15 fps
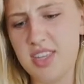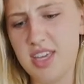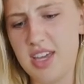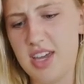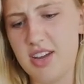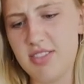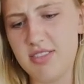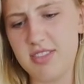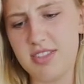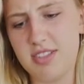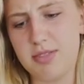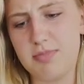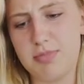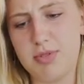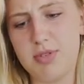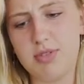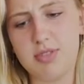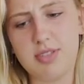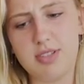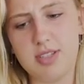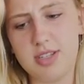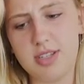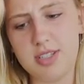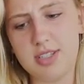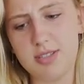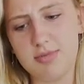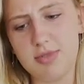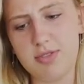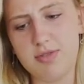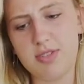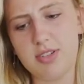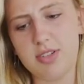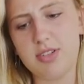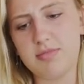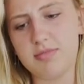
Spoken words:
The air in this ball does not smell very